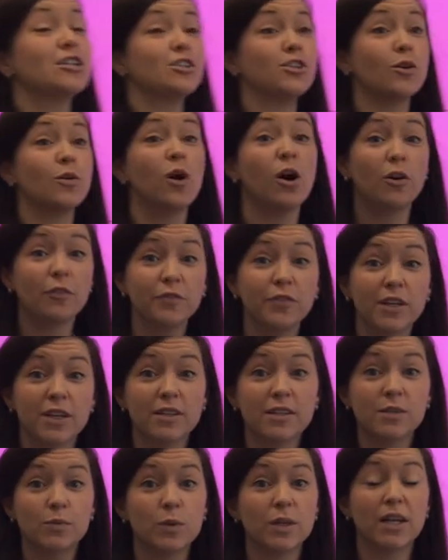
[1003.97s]
So hopefully
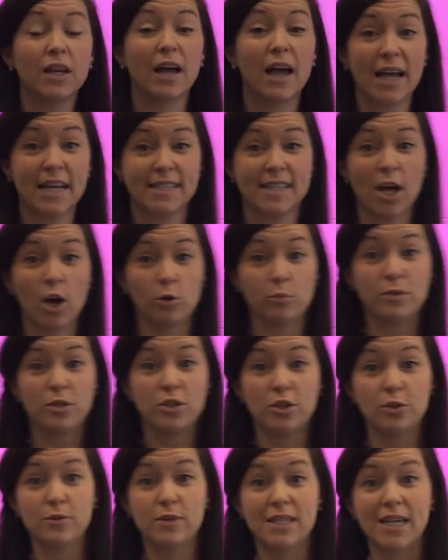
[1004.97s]
this would, has
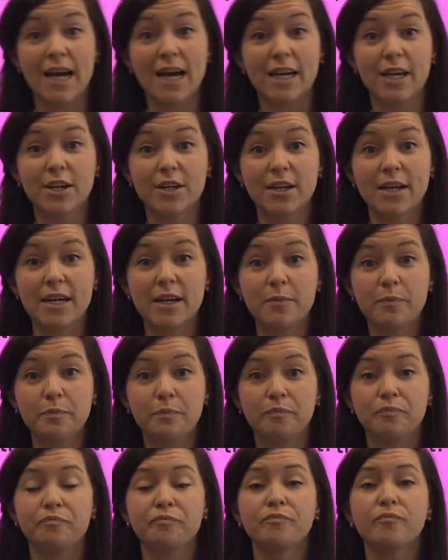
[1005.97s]
helped you diagram
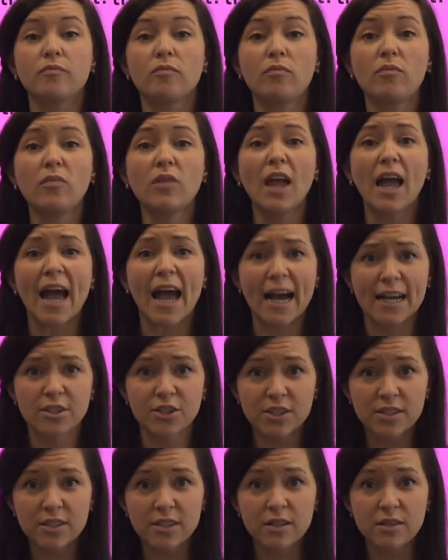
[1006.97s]

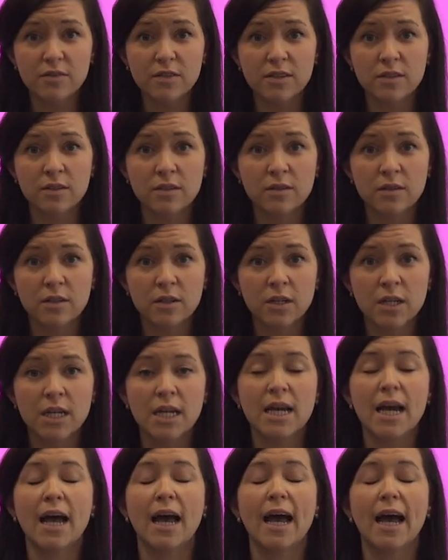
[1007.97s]
adjectives.
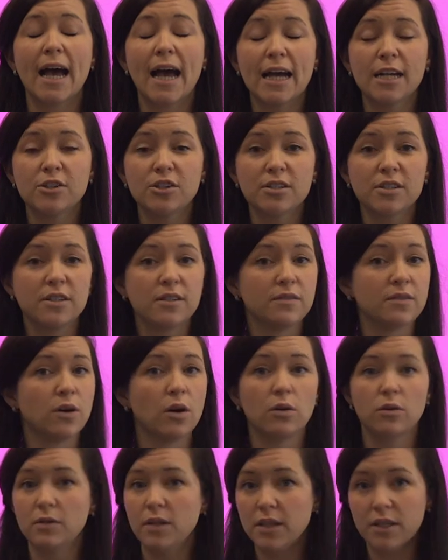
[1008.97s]
Adjectives
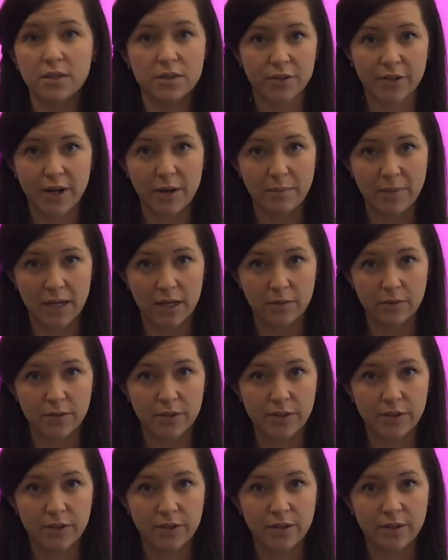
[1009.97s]
only describe
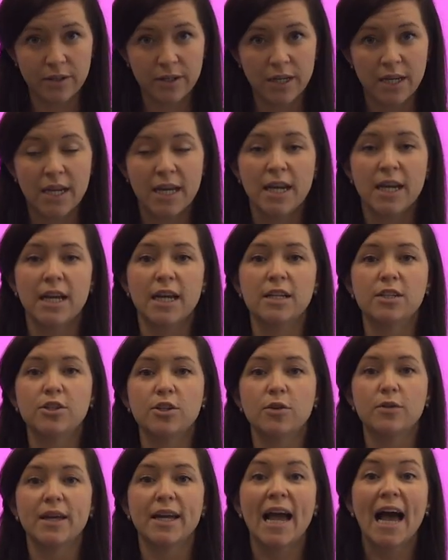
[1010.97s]
nouns. And
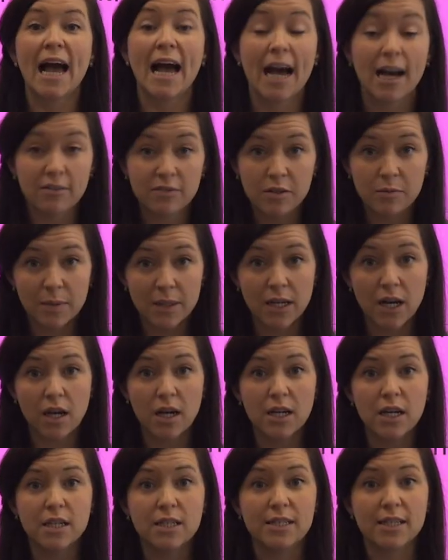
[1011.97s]
so they have to be
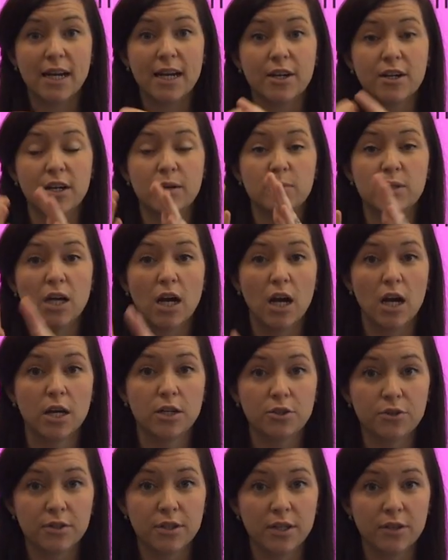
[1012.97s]
diagrammed
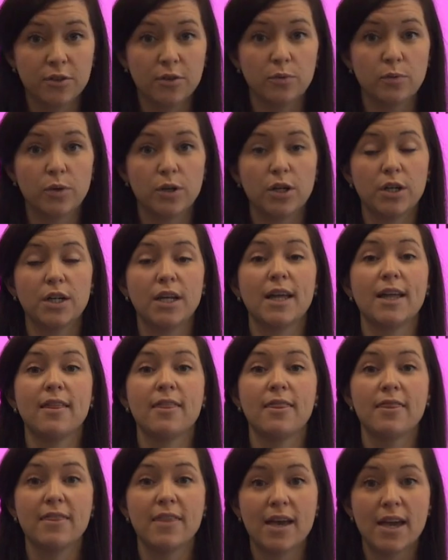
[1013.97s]
underneath the word
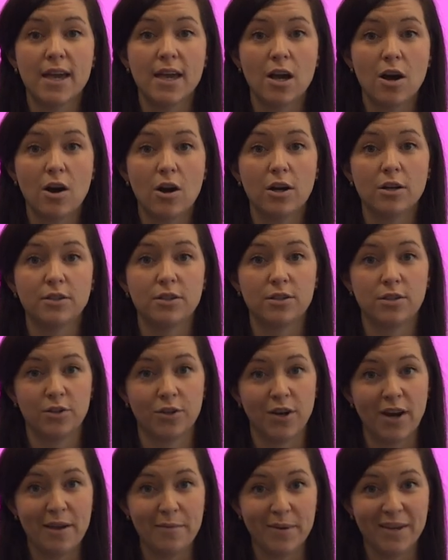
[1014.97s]
they are
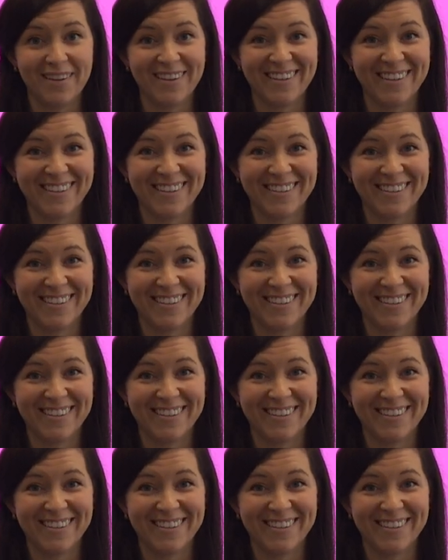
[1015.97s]
describing.